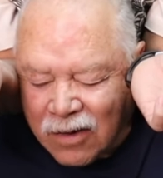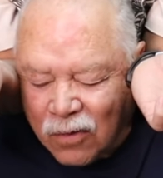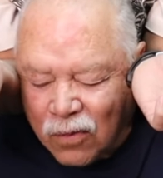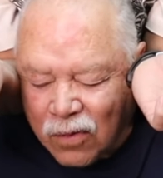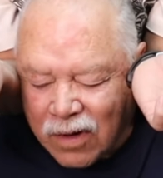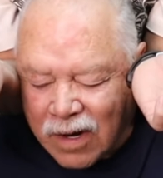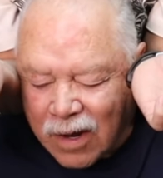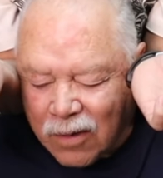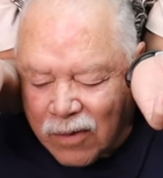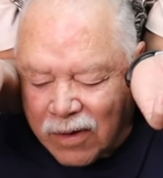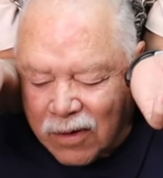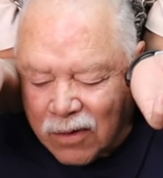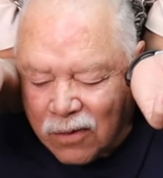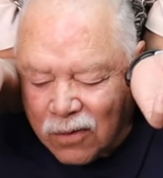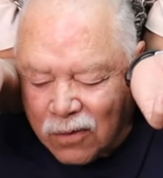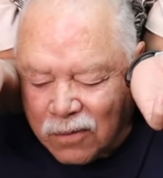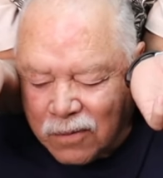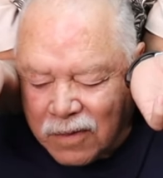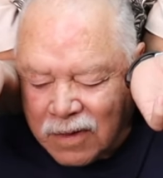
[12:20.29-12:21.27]
When I went
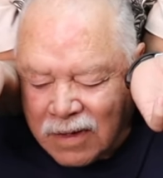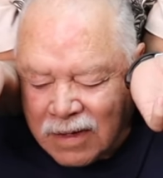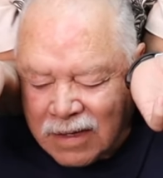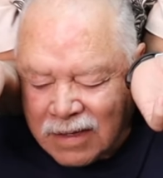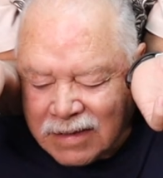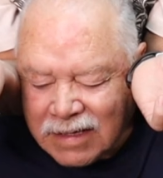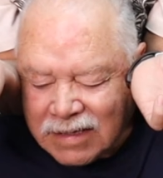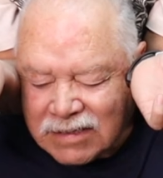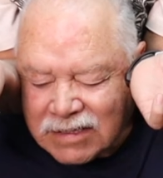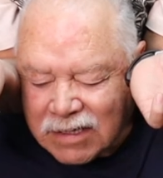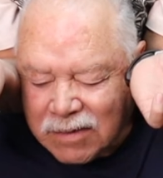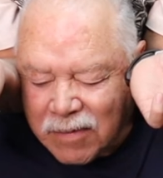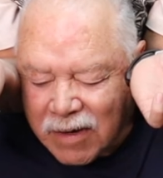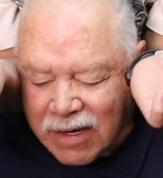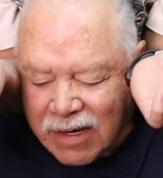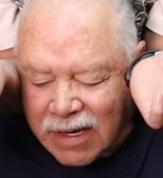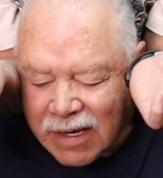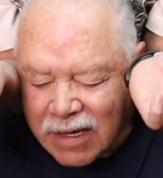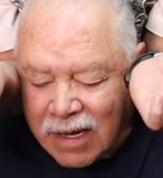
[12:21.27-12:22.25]
home, they see
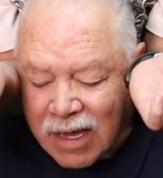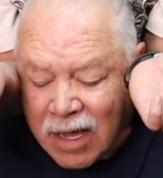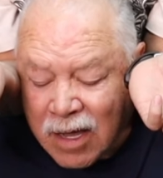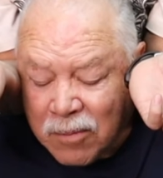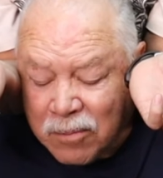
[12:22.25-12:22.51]
my neck